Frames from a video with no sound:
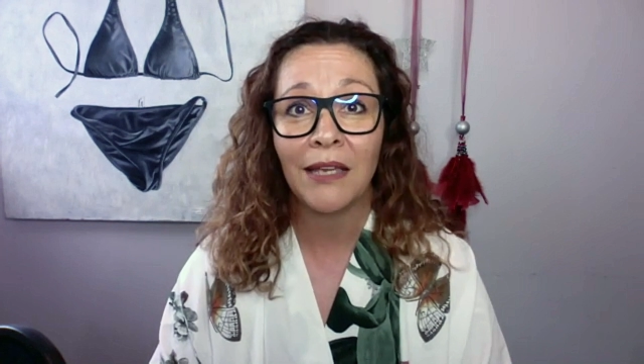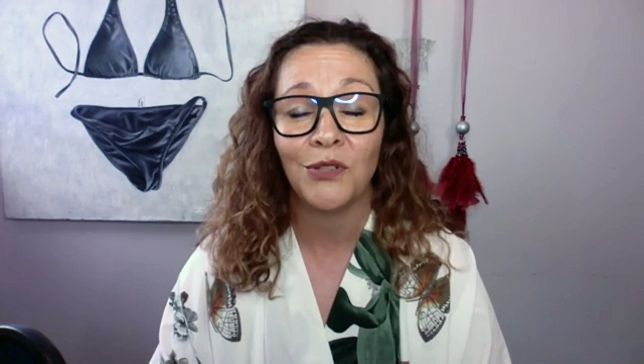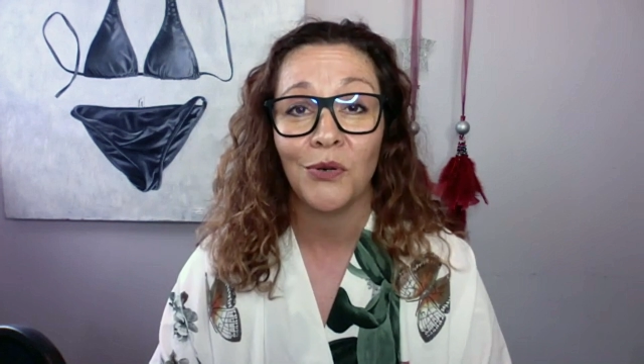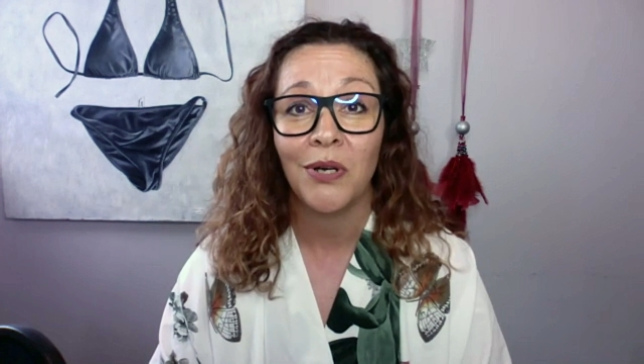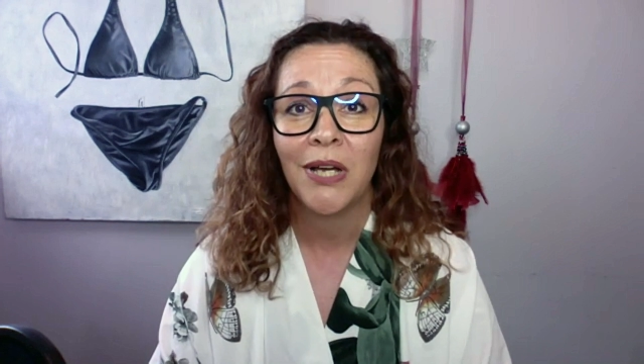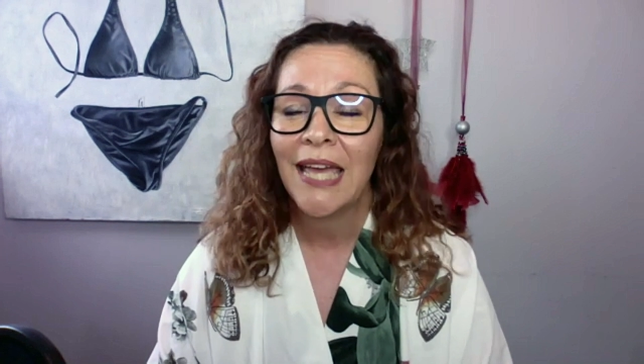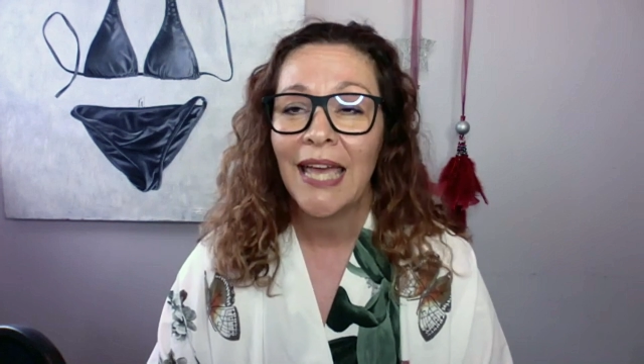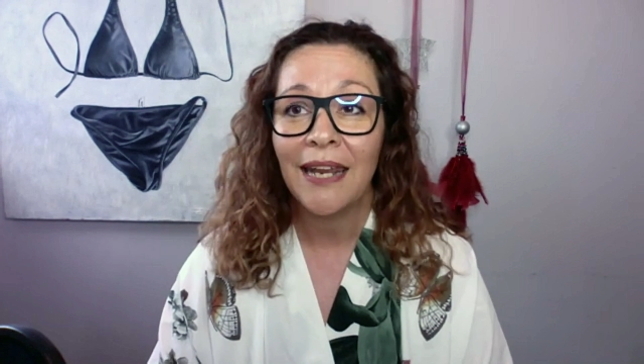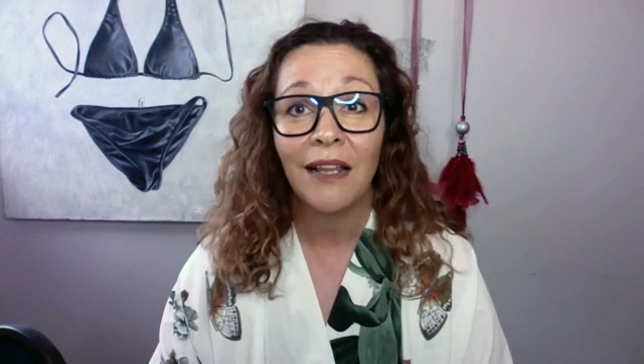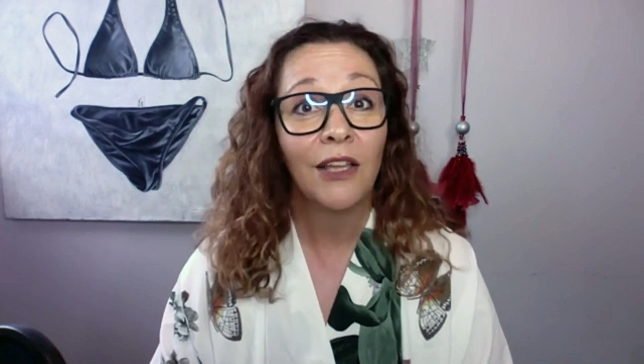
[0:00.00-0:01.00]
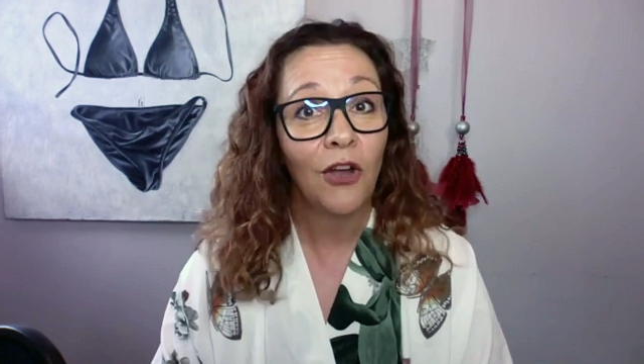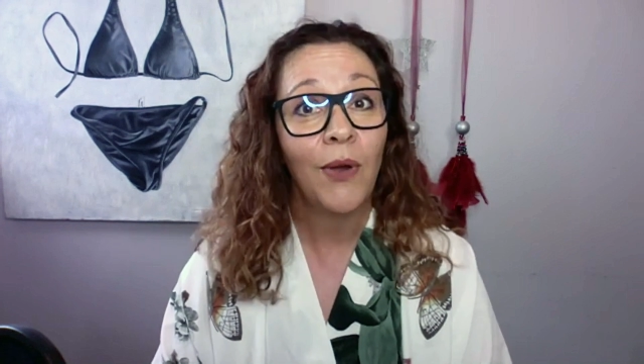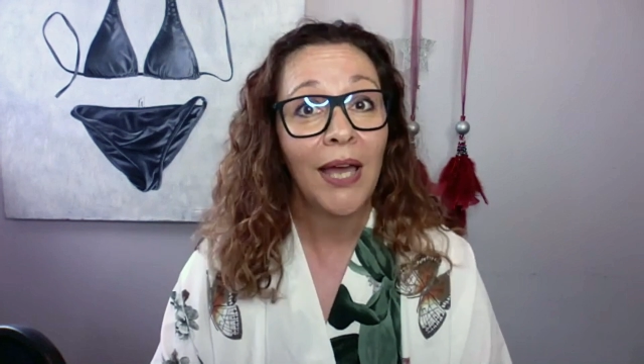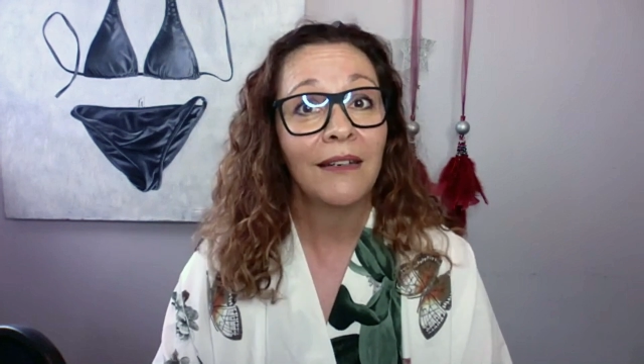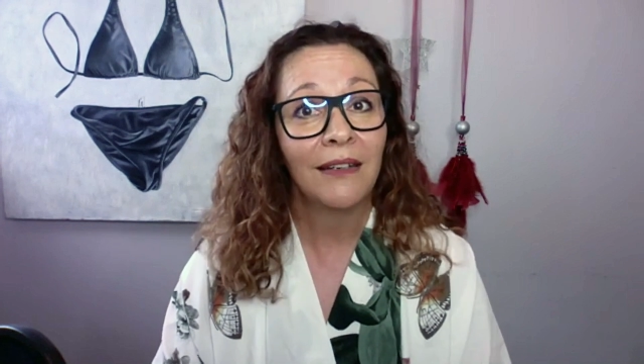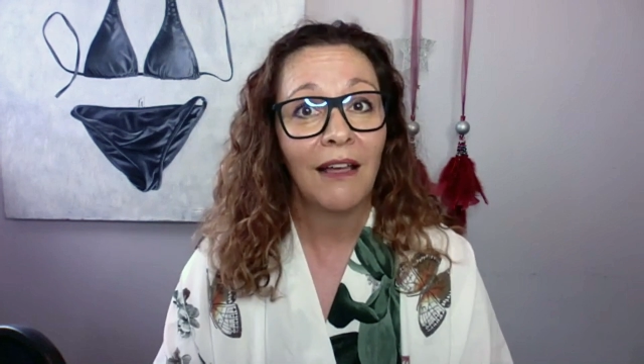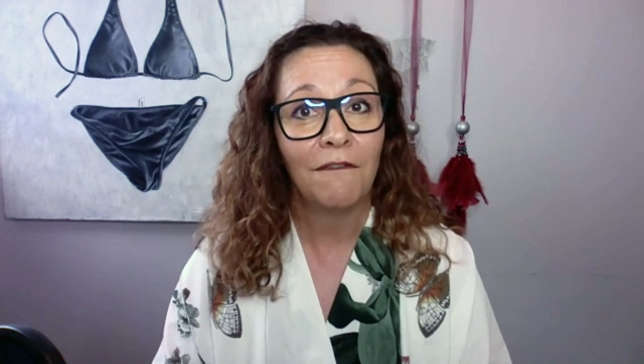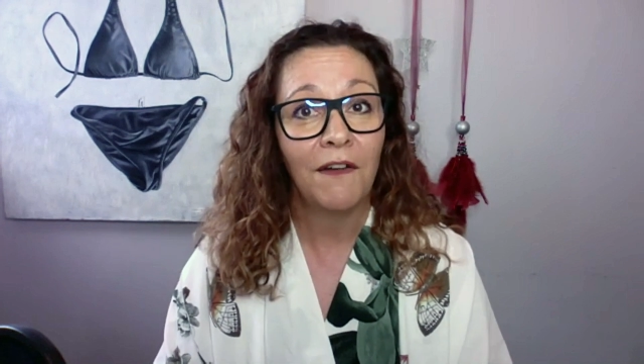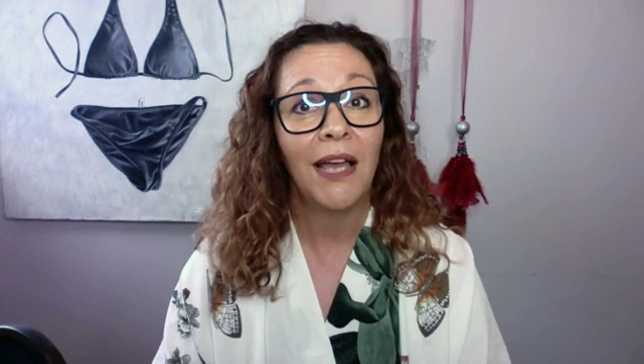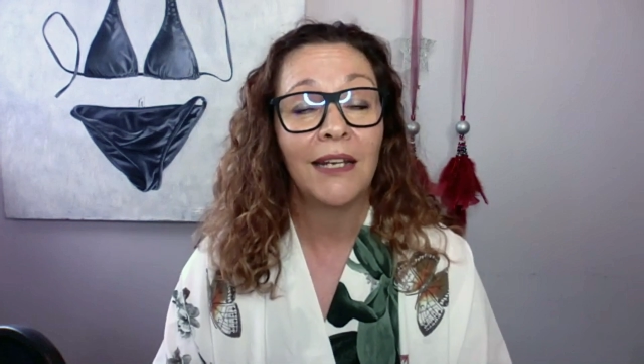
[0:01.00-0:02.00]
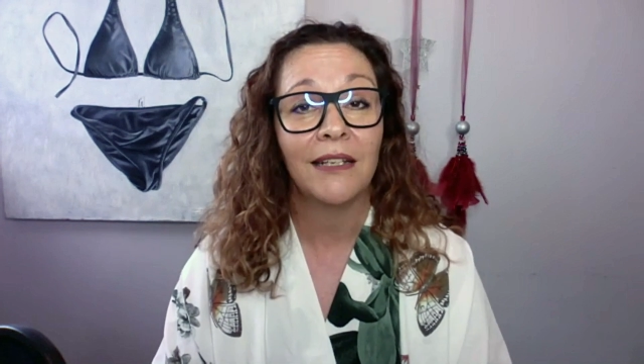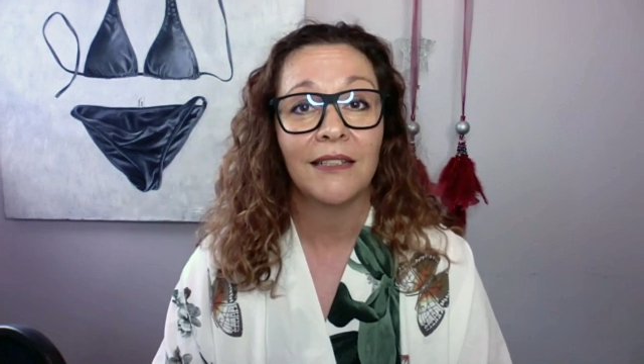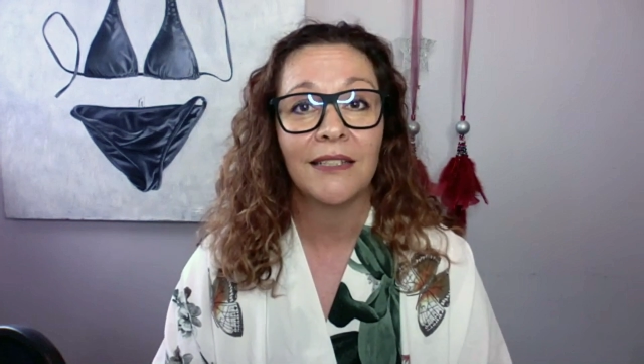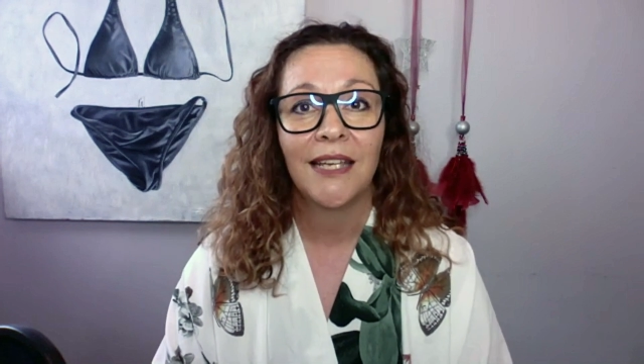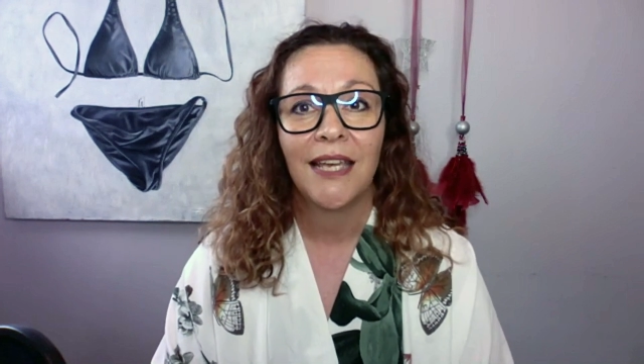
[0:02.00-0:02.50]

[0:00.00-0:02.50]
door, and I'll go out and I'll find it,